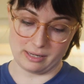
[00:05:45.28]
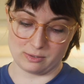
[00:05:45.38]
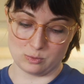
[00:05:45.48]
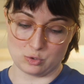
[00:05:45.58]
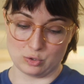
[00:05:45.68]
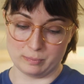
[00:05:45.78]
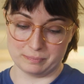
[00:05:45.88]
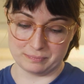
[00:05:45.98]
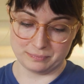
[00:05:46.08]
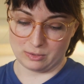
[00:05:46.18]

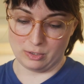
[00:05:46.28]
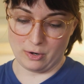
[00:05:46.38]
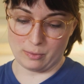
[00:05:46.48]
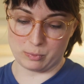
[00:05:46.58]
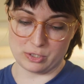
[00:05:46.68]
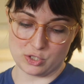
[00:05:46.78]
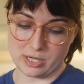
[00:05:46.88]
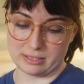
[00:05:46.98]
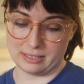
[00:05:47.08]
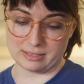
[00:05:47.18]
YouTube. You don't
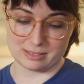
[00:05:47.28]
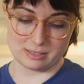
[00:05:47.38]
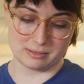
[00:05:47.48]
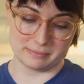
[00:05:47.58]
appreciate this.